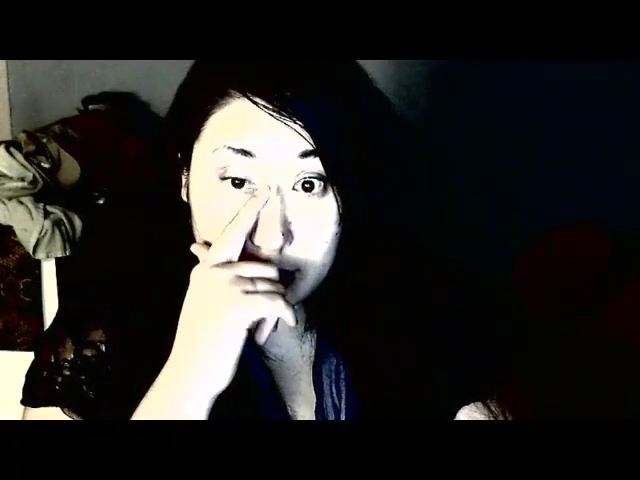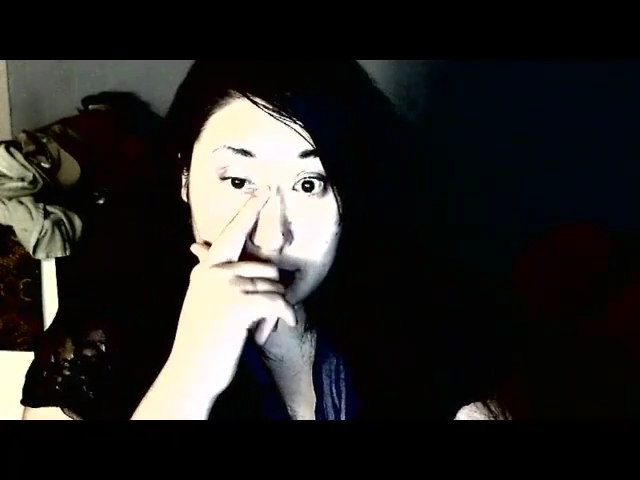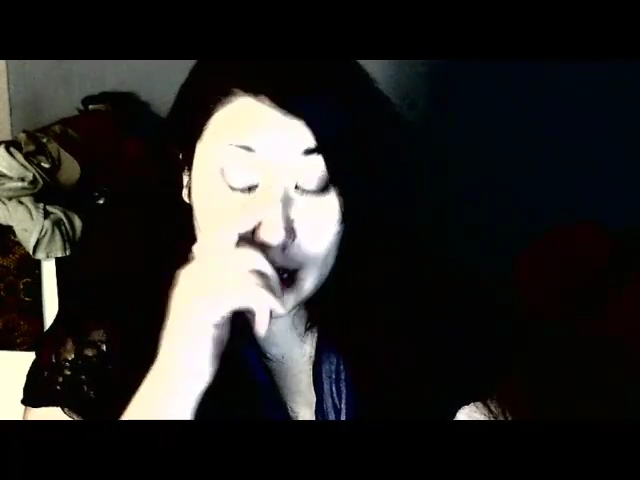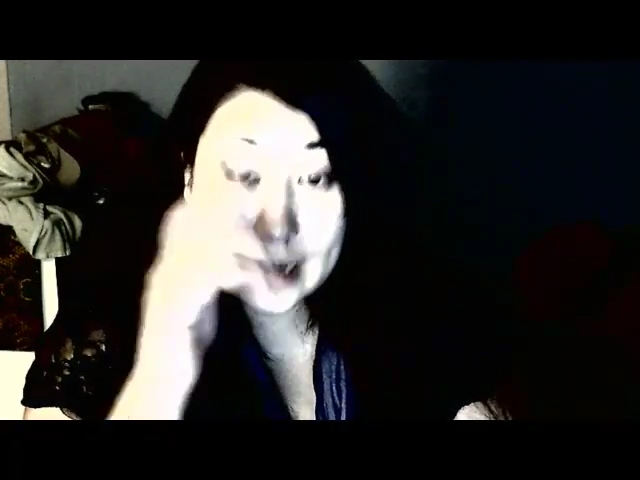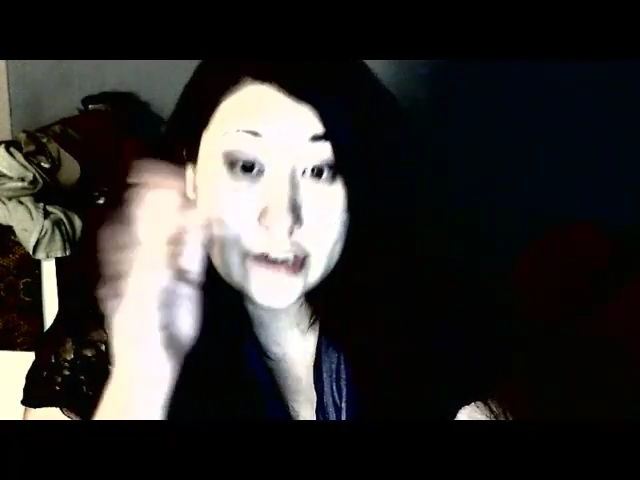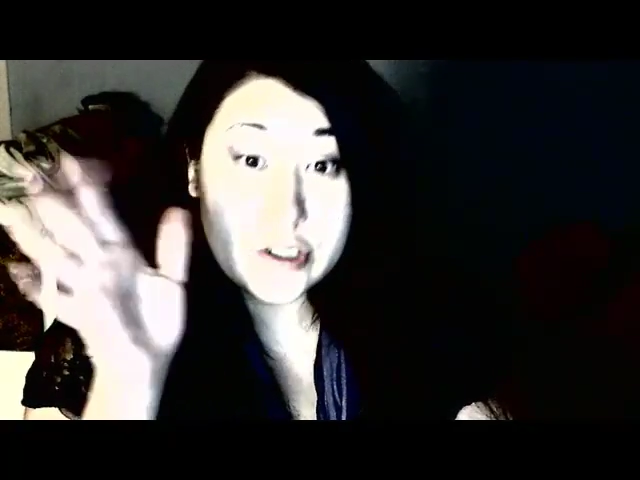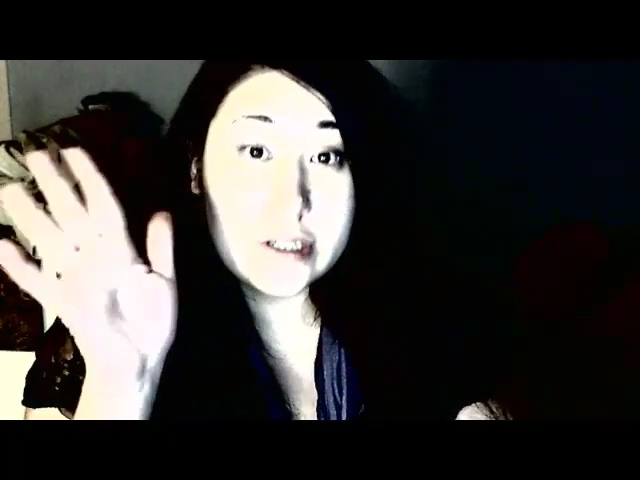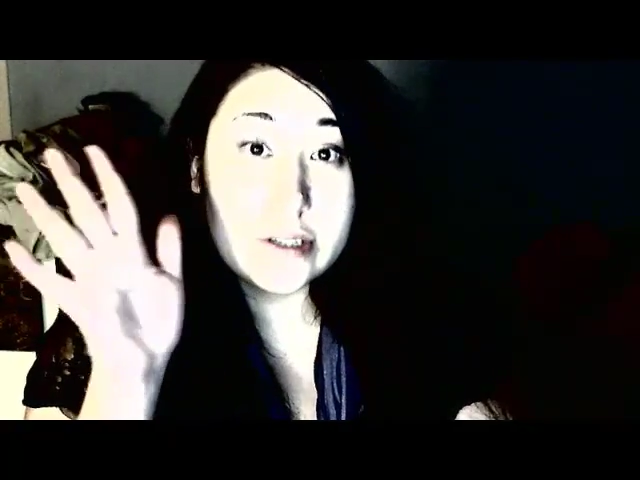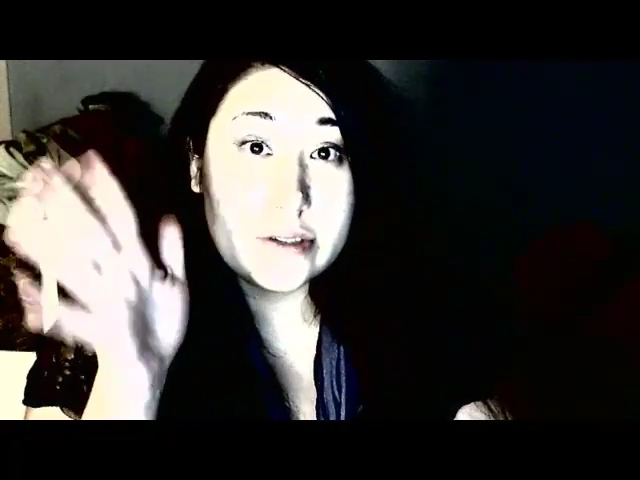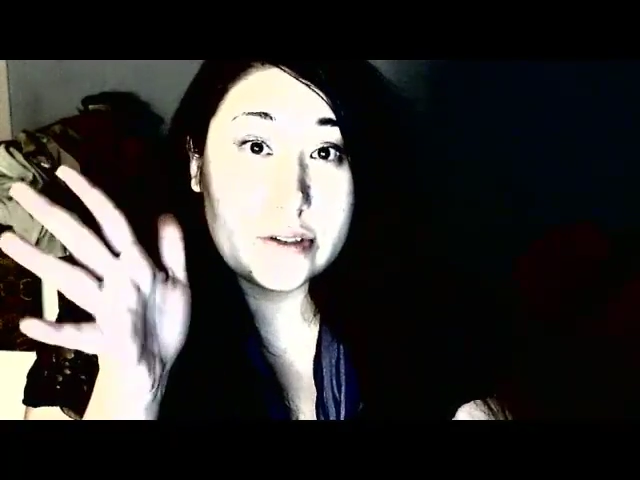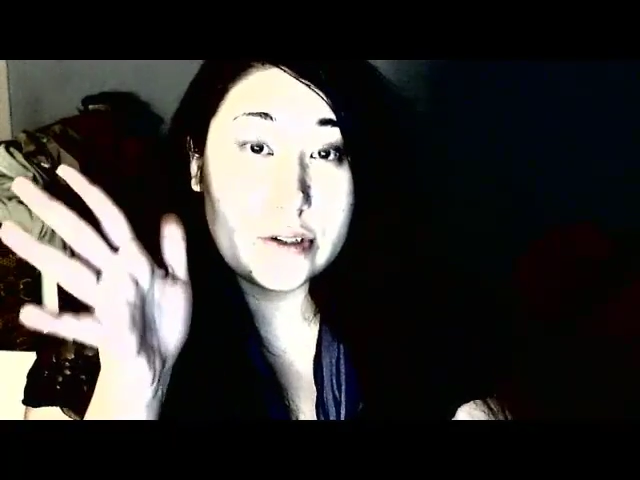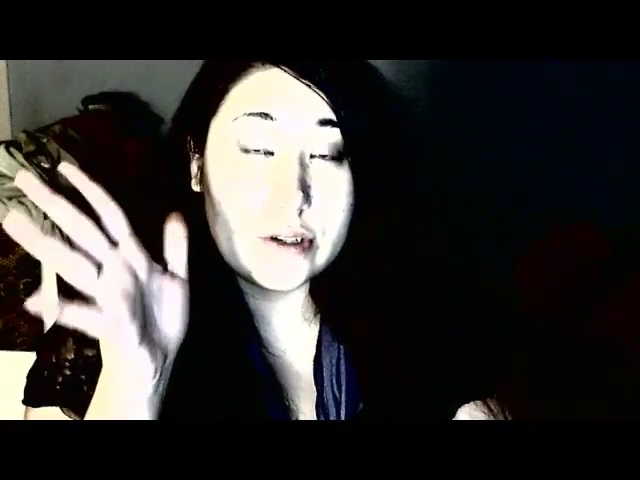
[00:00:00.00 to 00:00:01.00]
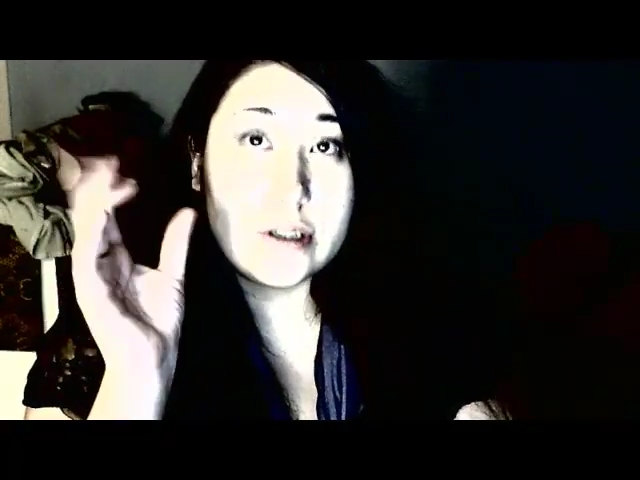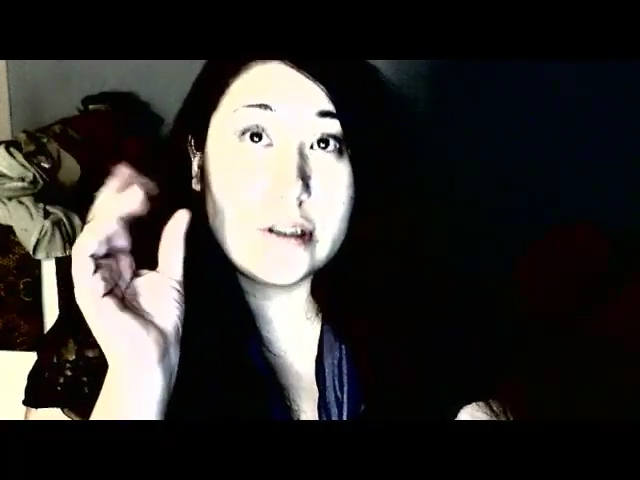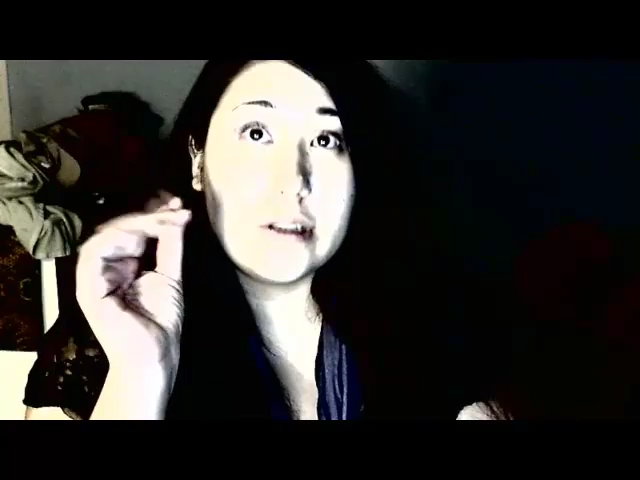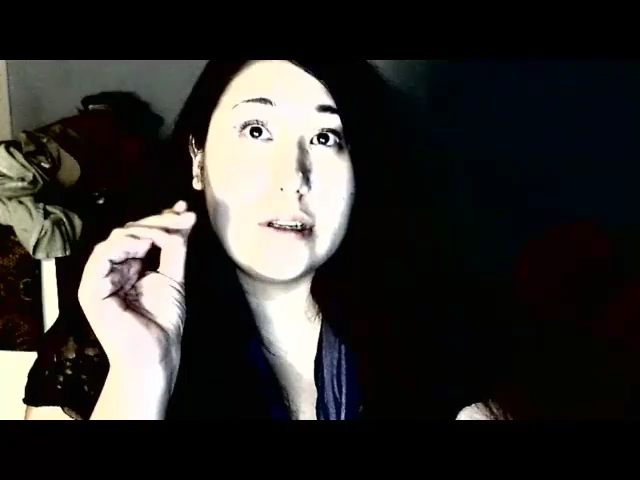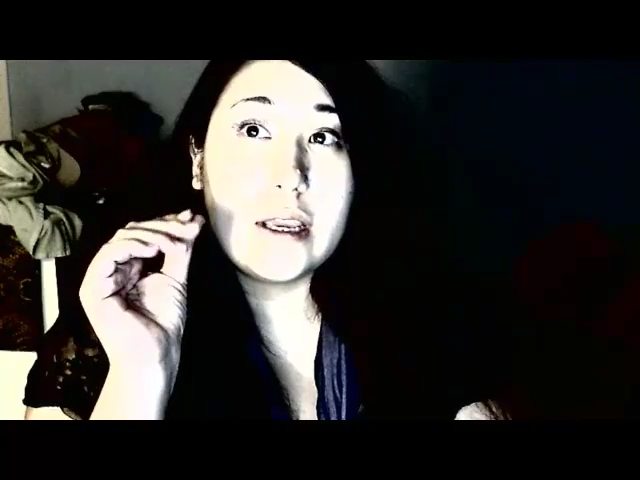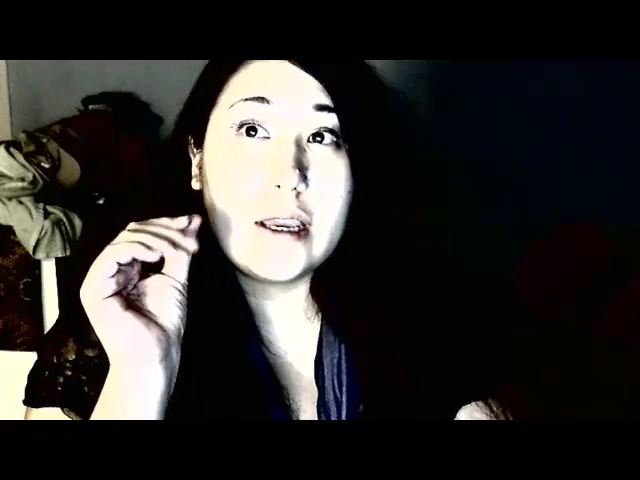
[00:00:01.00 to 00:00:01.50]
hygiene is
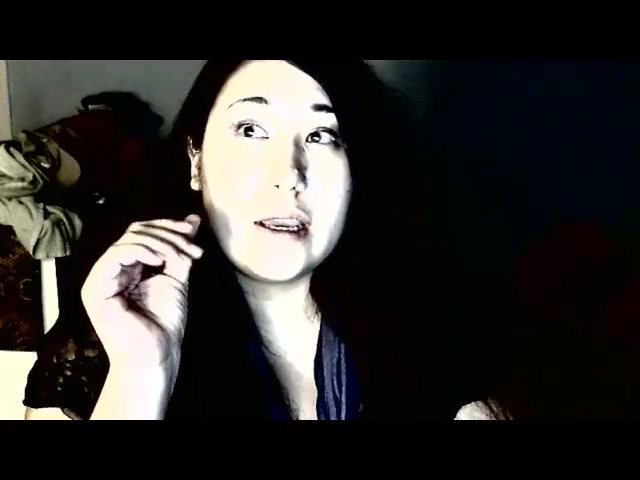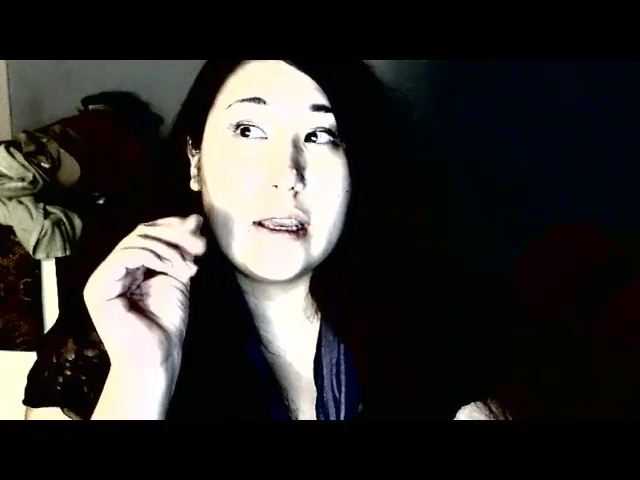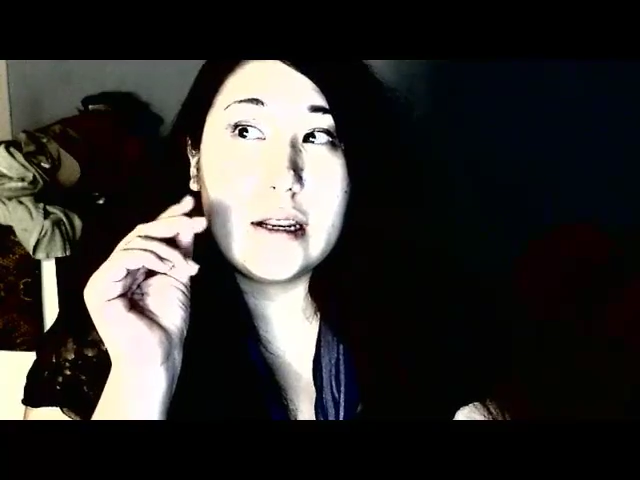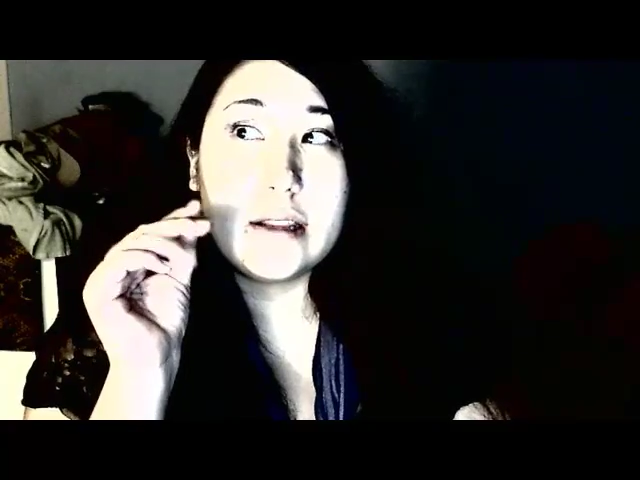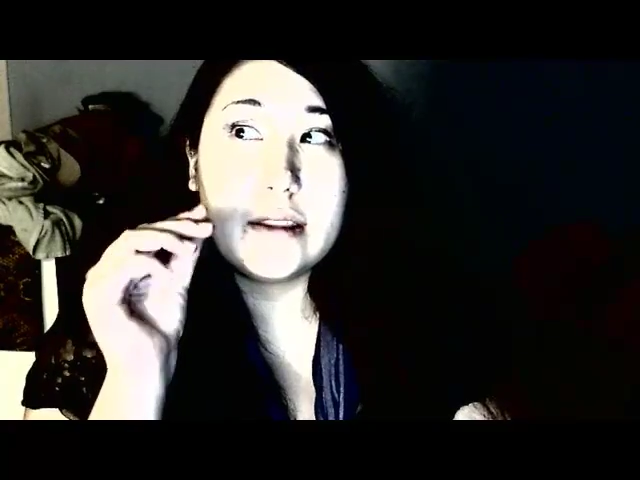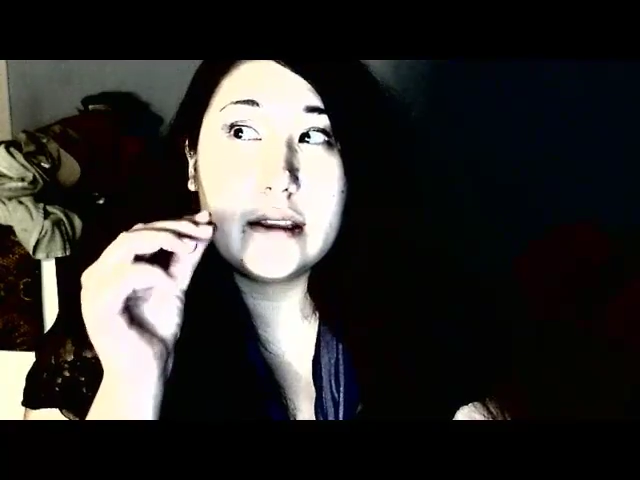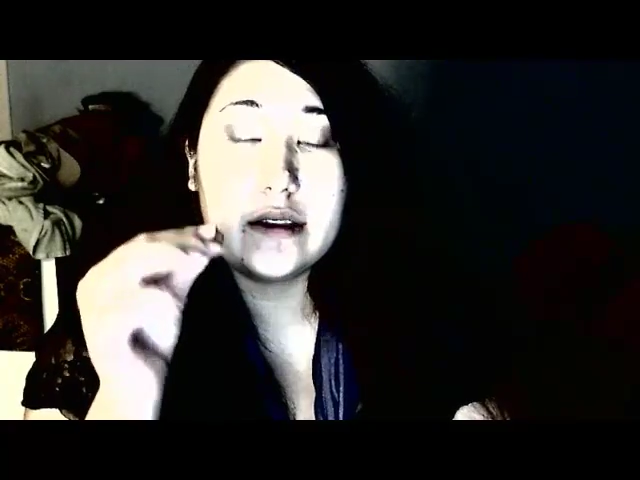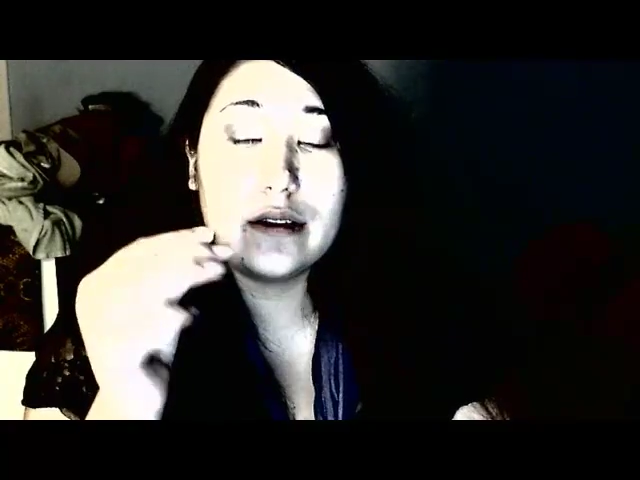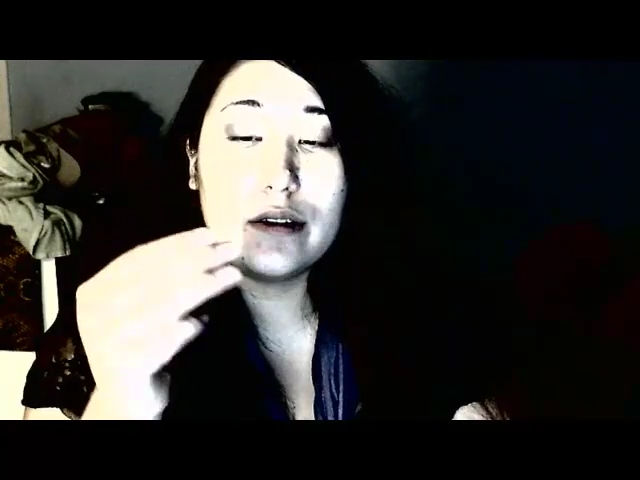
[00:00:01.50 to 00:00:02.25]
good, and I think